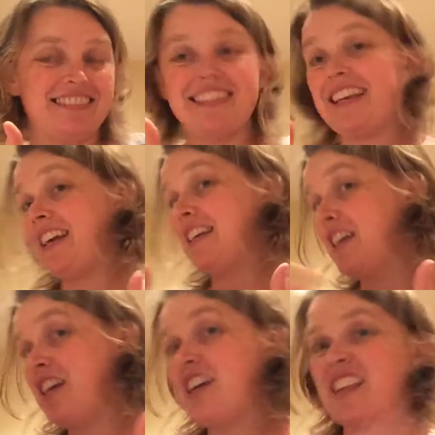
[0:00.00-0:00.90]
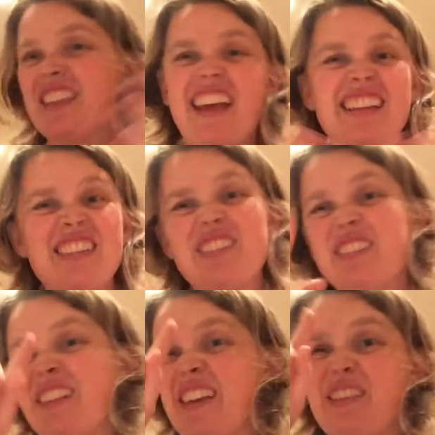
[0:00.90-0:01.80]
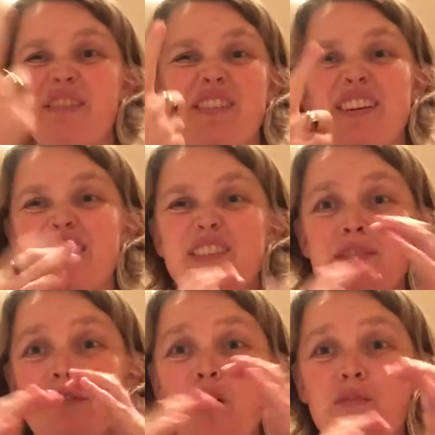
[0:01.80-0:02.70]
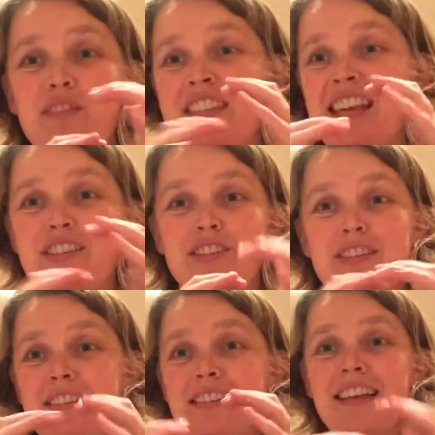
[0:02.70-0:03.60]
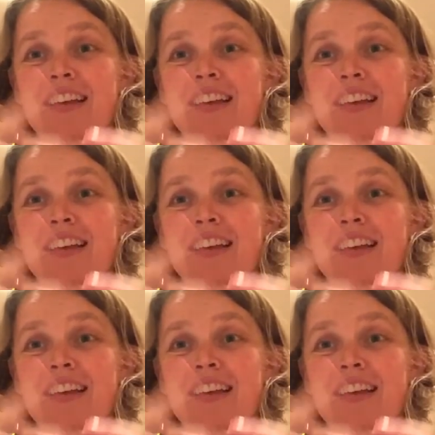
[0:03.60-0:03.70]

Okay. That's sort of like the first sort of conversation